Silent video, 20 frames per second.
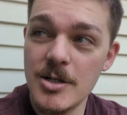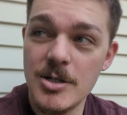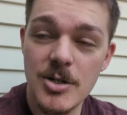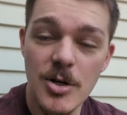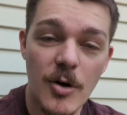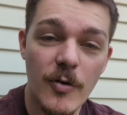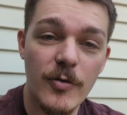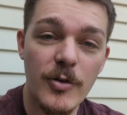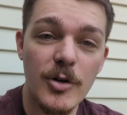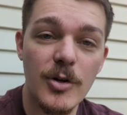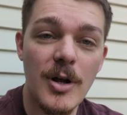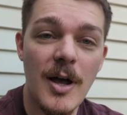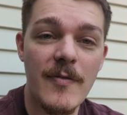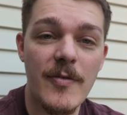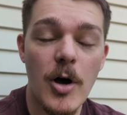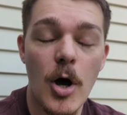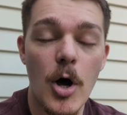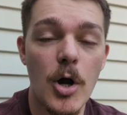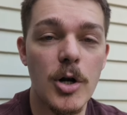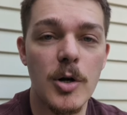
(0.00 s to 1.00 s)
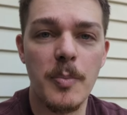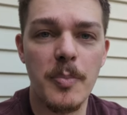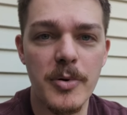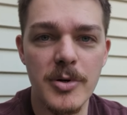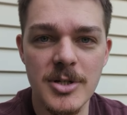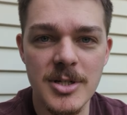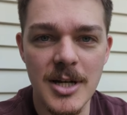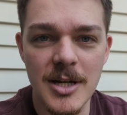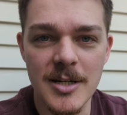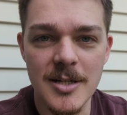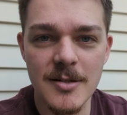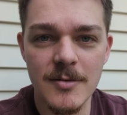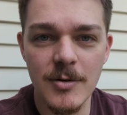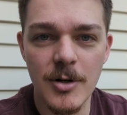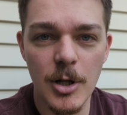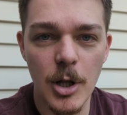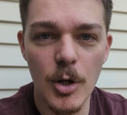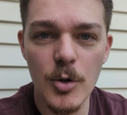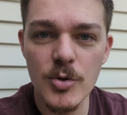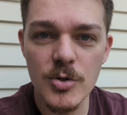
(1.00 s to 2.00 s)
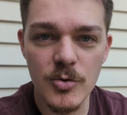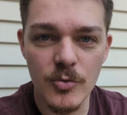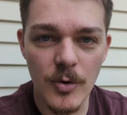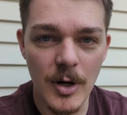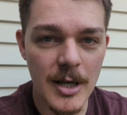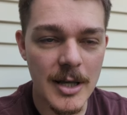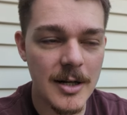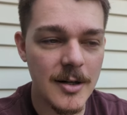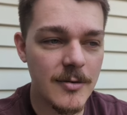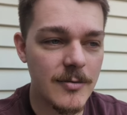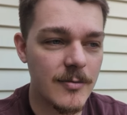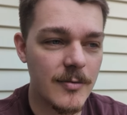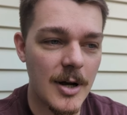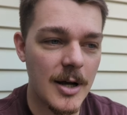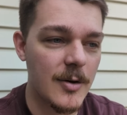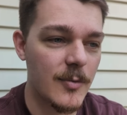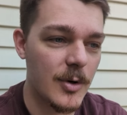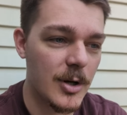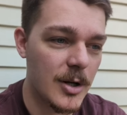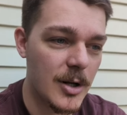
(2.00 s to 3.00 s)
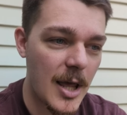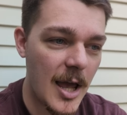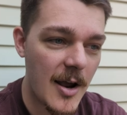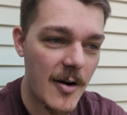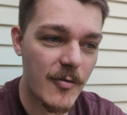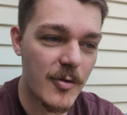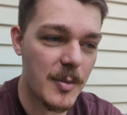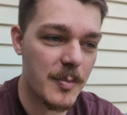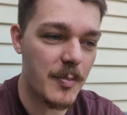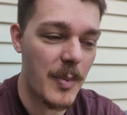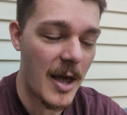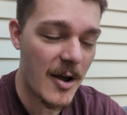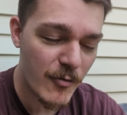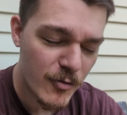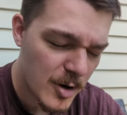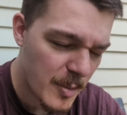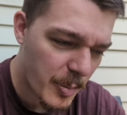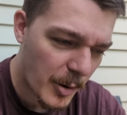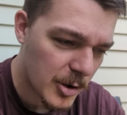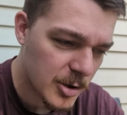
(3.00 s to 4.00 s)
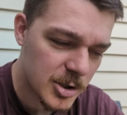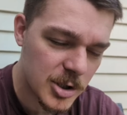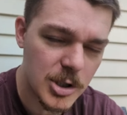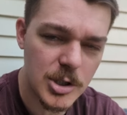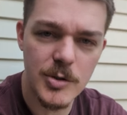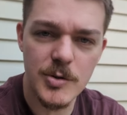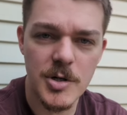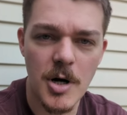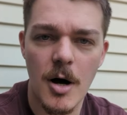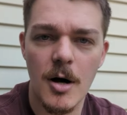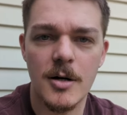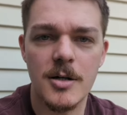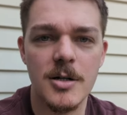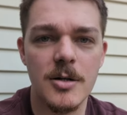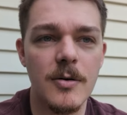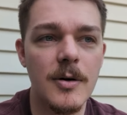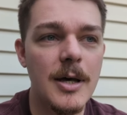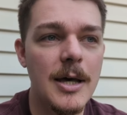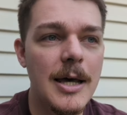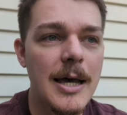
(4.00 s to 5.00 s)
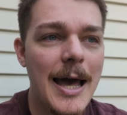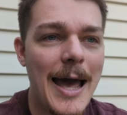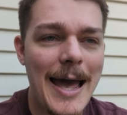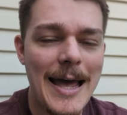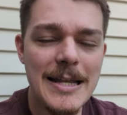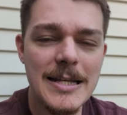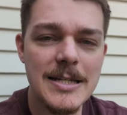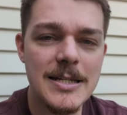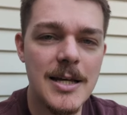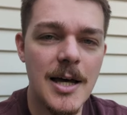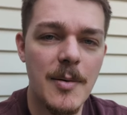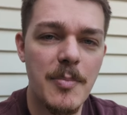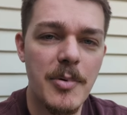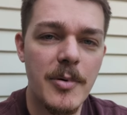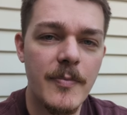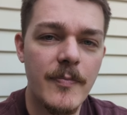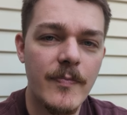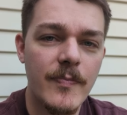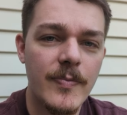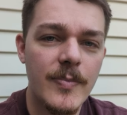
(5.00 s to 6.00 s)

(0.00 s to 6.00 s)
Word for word: So if you have a 100% close rate, right, when every every person you talk to ends up